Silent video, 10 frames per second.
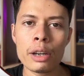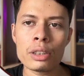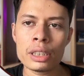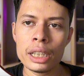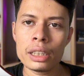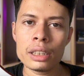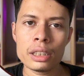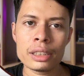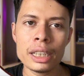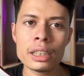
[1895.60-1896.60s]

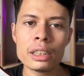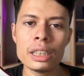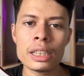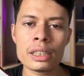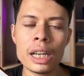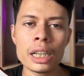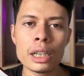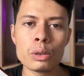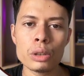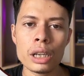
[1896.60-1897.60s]
send this
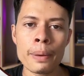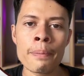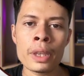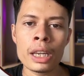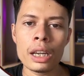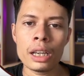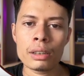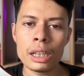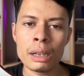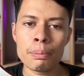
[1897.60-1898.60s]
data to the
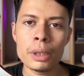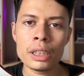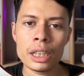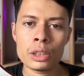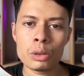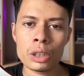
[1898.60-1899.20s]
Pinterest.